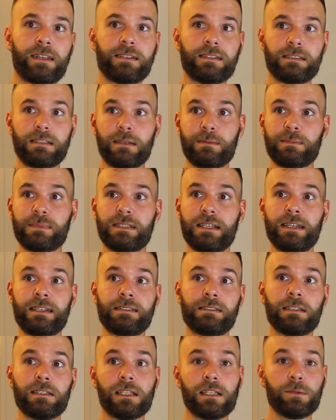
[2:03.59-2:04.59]
Some say
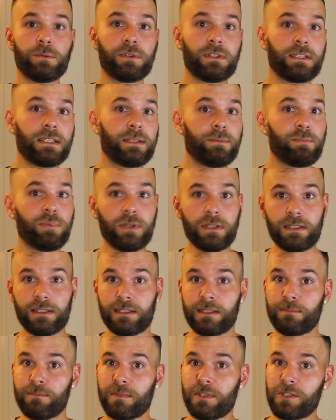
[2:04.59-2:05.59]
deliberately put
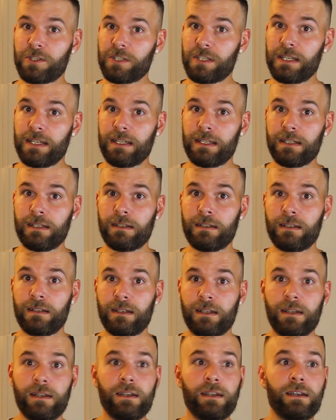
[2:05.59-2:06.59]
in the machine.
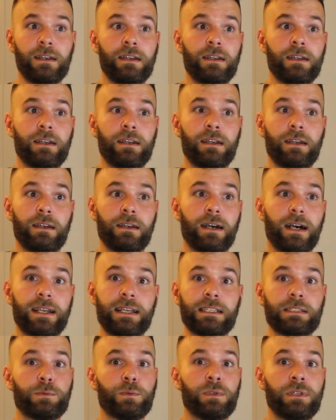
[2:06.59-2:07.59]
I
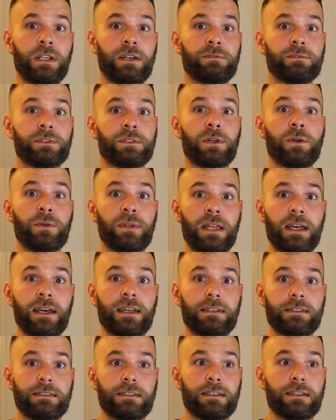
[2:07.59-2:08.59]
guess we'll never know
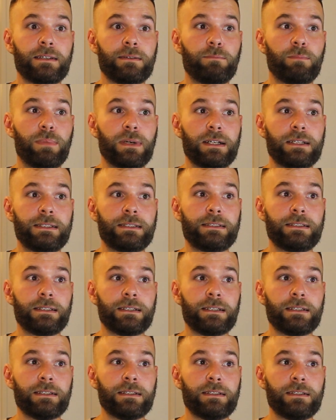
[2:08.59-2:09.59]
that. But
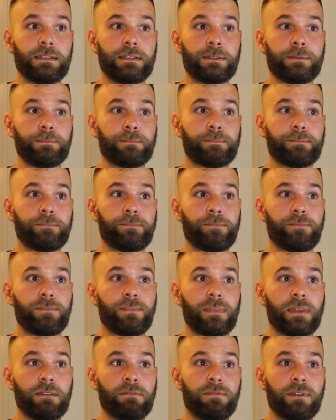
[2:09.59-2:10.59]

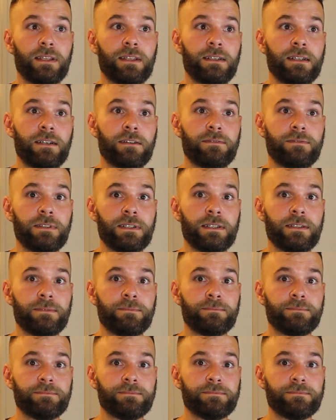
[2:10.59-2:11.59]
Philadelphia,
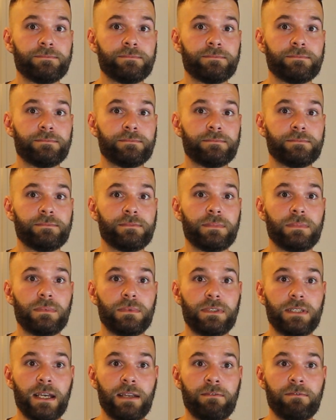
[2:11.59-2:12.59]

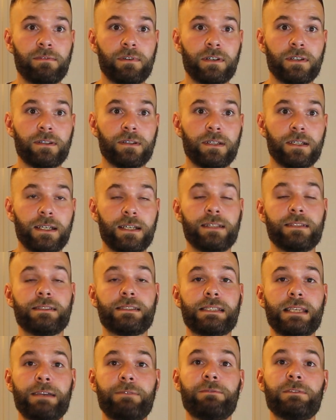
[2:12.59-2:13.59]
Denver, and
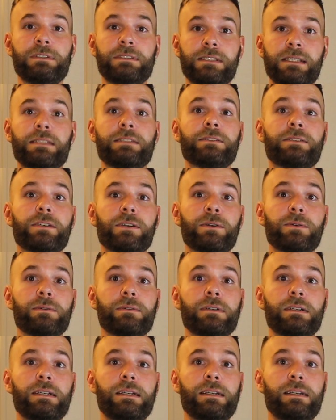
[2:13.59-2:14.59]
San
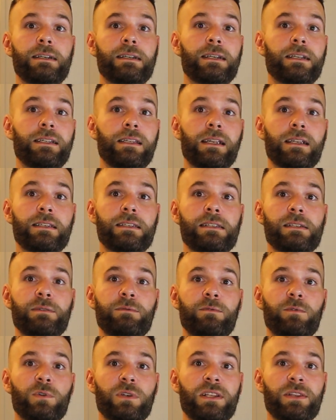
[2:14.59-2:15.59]
Francisco. In
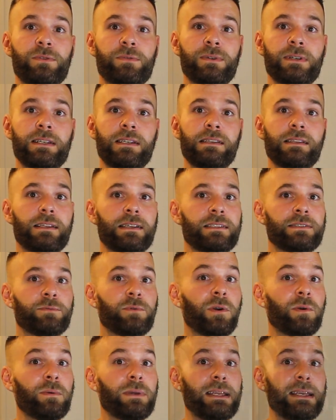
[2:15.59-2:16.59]
1943, that's
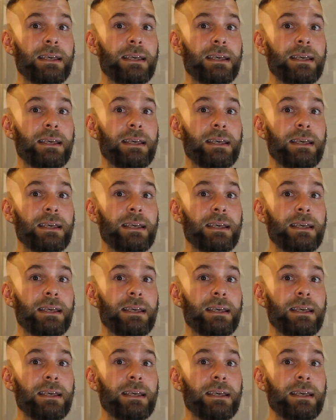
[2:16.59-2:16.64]
where we